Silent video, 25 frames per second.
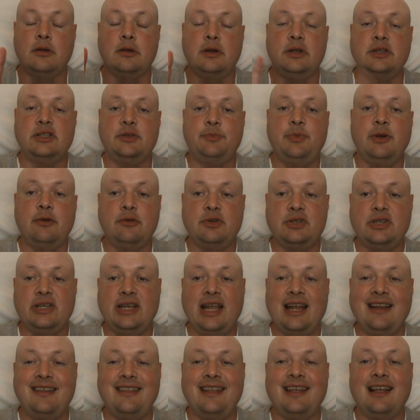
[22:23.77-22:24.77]

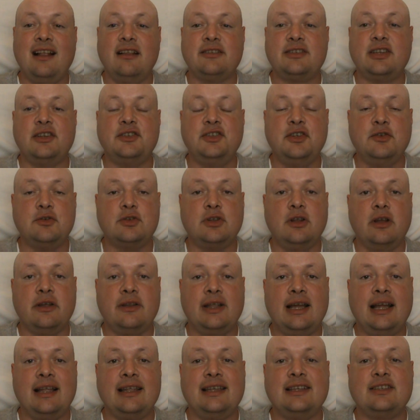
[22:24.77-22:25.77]
conspiracy, anything else unusual
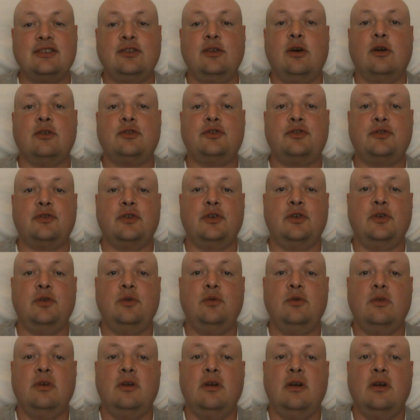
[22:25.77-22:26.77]
like that is not true,